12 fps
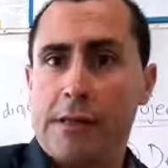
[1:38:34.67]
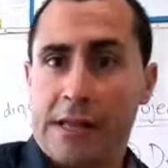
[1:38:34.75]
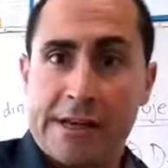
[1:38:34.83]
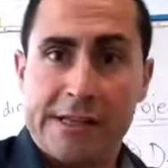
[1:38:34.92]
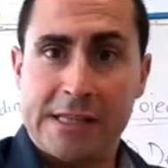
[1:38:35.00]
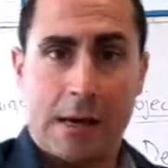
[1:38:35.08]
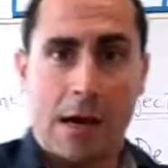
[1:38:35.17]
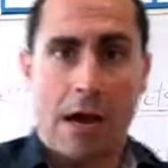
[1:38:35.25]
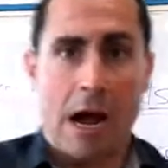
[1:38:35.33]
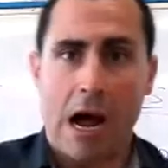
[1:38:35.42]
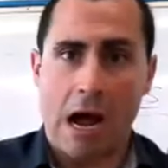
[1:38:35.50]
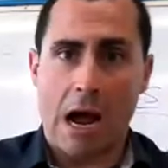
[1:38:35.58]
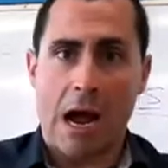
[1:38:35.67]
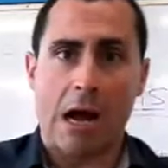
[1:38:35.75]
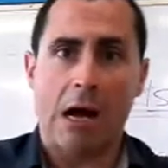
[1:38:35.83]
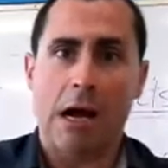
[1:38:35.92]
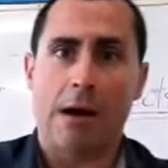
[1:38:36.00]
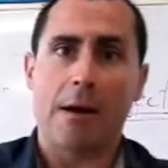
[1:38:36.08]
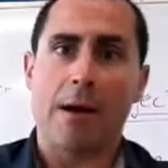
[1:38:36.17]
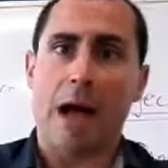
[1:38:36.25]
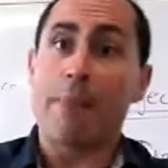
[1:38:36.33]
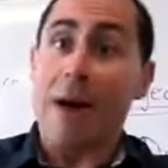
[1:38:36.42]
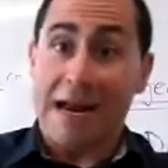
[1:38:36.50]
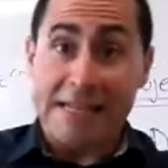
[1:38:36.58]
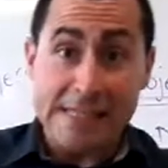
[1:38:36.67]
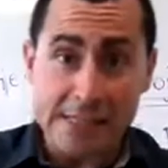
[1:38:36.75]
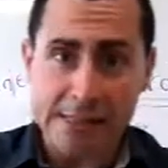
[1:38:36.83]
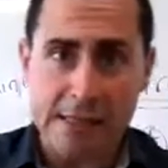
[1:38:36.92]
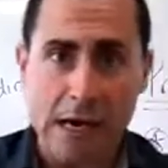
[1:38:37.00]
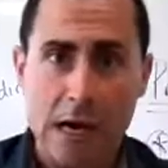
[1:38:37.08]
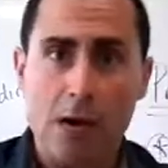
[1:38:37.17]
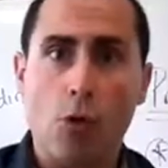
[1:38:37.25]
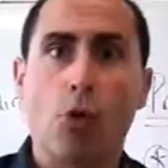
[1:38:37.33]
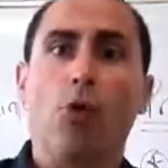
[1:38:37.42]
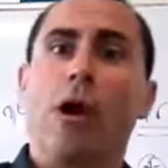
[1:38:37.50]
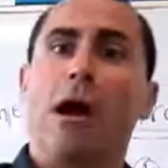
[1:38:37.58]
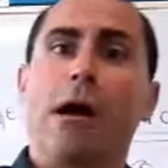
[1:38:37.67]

there is a barista or